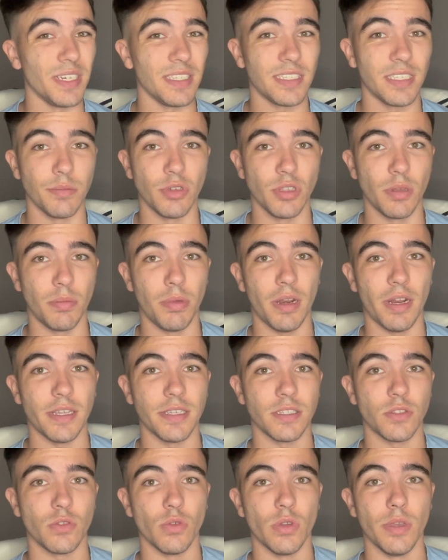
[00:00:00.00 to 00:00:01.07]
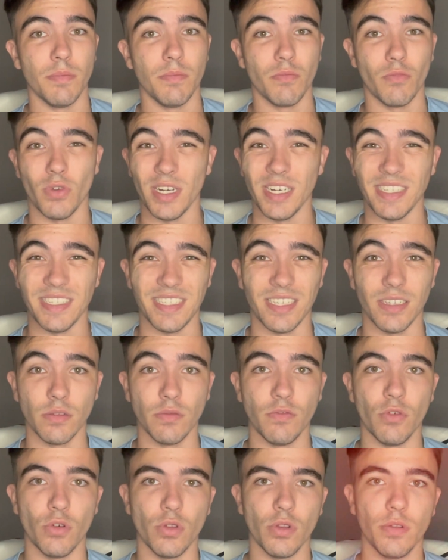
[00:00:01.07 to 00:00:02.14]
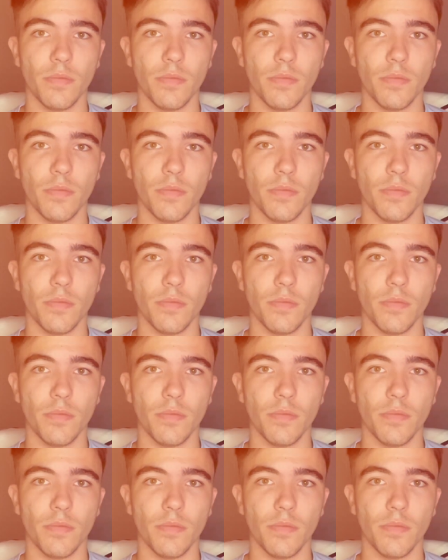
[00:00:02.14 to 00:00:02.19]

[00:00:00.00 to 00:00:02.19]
similar players to him, really skillful.